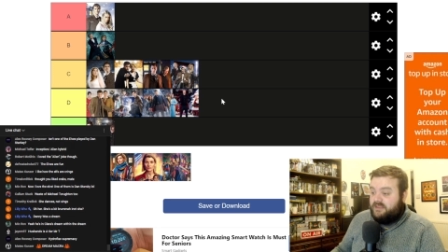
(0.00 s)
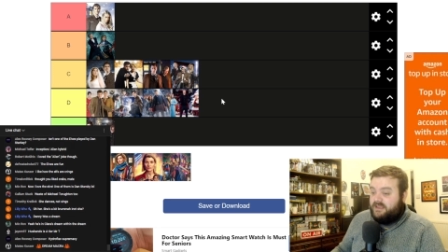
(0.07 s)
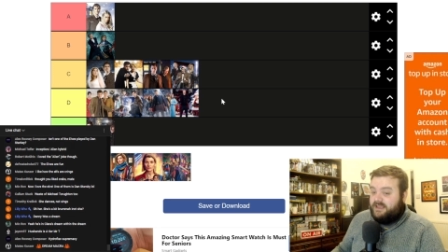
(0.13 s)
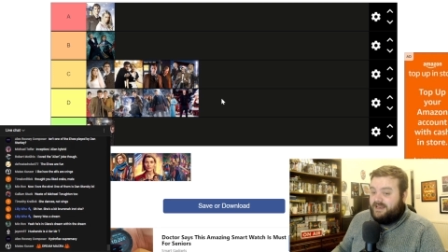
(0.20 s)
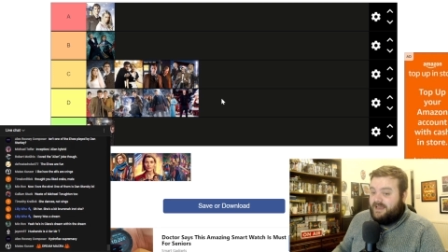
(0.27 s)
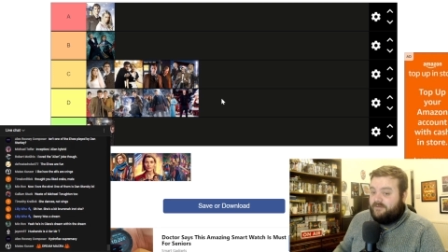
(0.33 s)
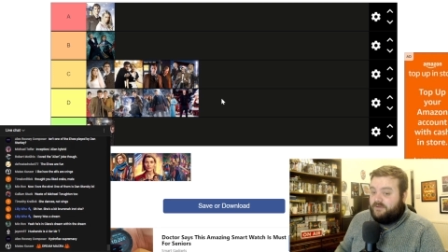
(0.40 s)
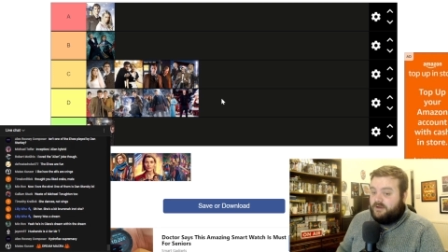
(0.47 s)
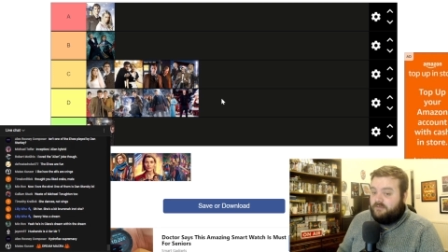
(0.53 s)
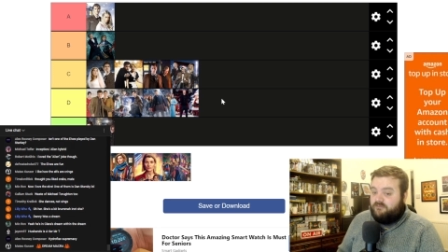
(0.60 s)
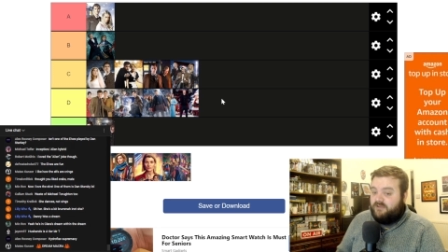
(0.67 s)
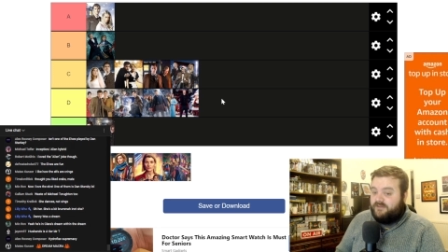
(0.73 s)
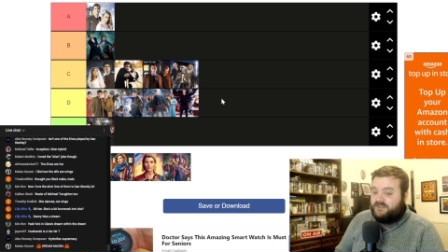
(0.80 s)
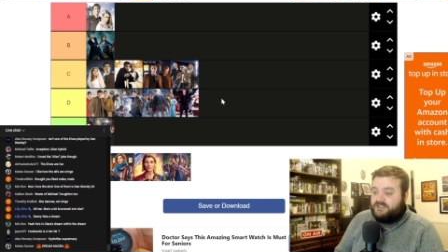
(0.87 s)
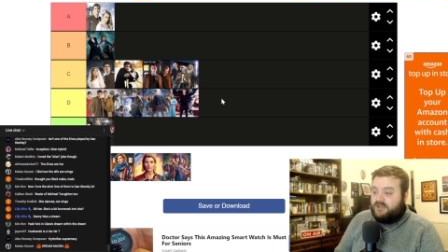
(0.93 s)
the 11
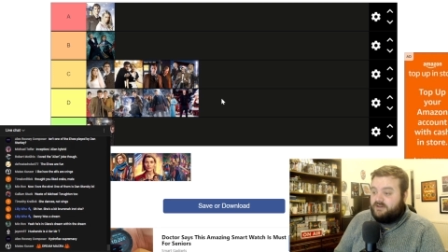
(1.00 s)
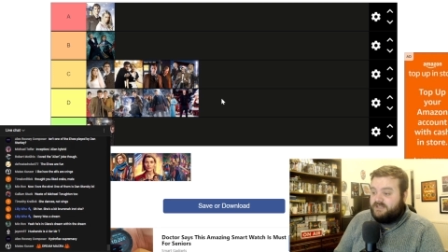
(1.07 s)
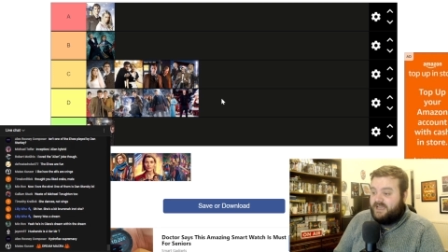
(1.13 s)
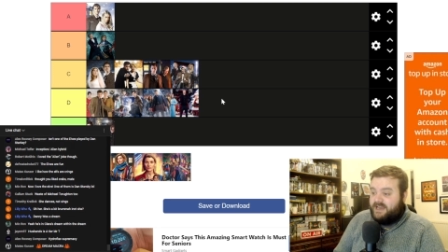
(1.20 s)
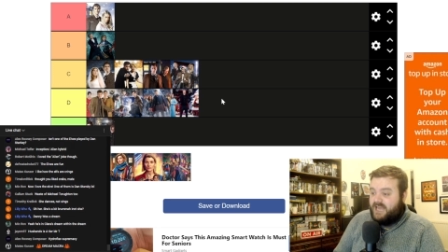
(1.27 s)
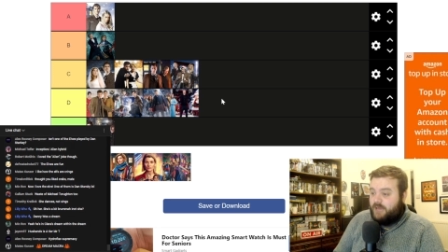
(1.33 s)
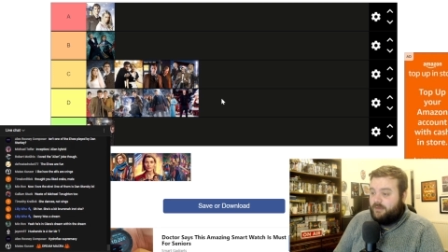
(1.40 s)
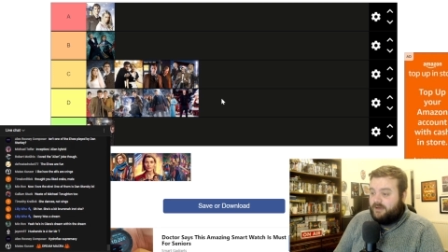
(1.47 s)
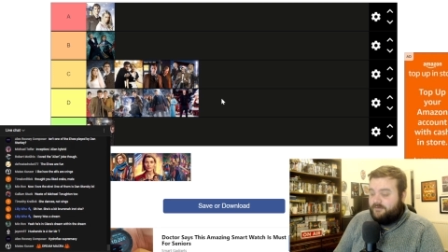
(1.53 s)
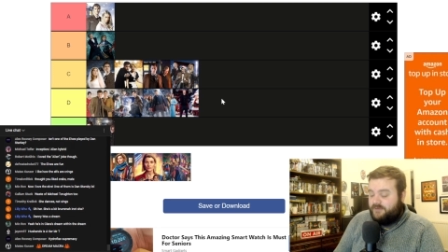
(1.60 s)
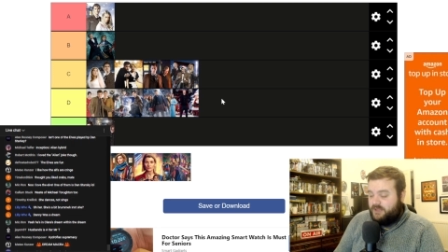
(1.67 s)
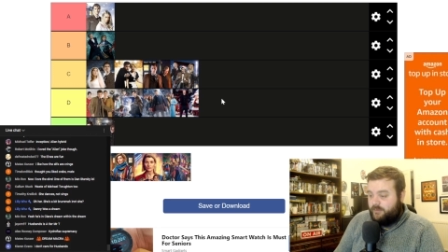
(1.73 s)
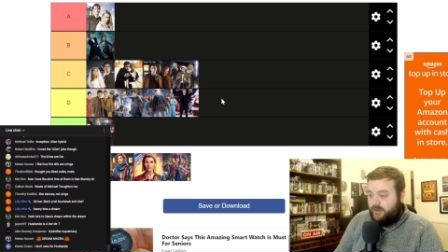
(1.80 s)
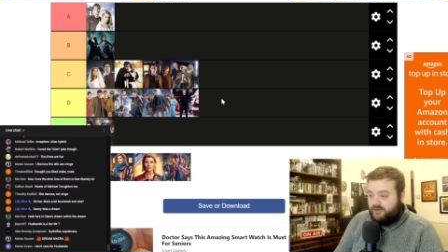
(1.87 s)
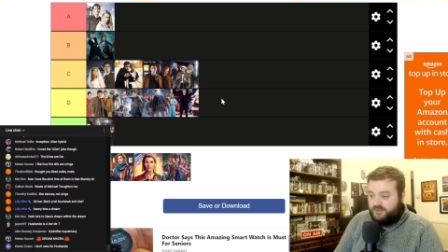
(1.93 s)
and River Song dynamic
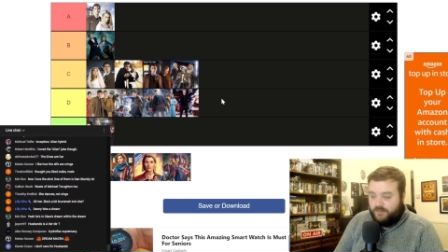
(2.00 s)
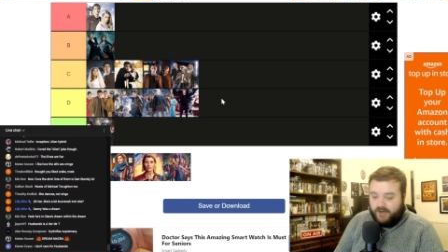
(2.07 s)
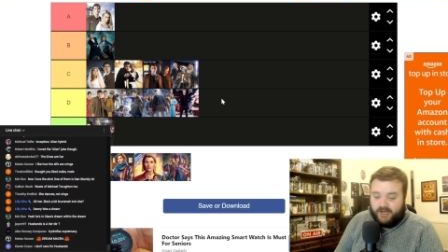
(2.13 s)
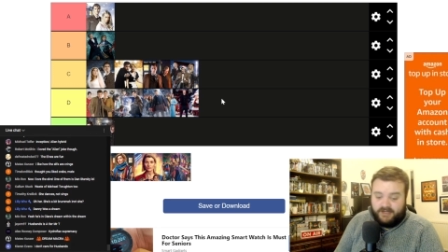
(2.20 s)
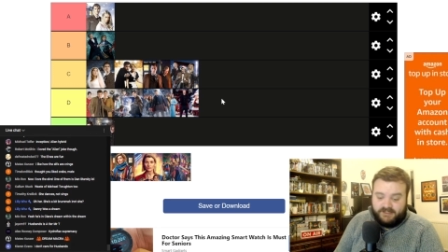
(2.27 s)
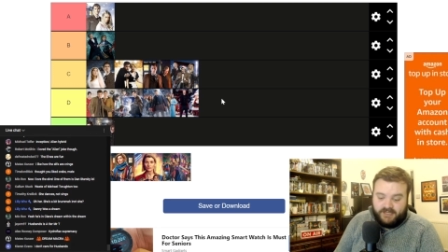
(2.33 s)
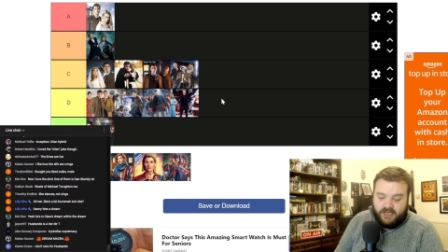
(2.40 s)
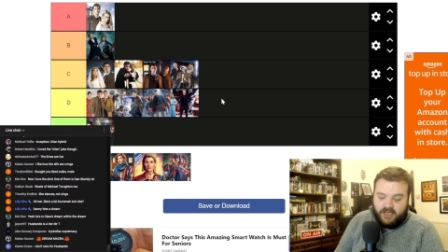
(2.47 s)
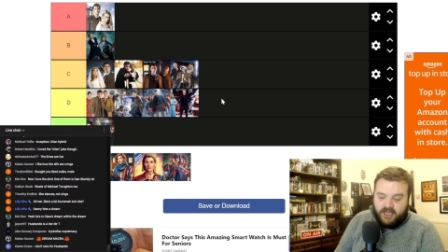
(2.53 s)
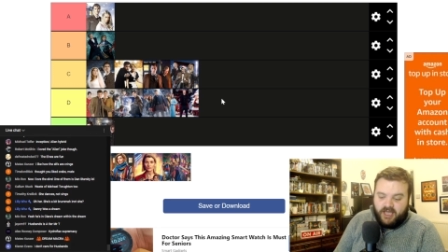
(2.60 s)
for the most part.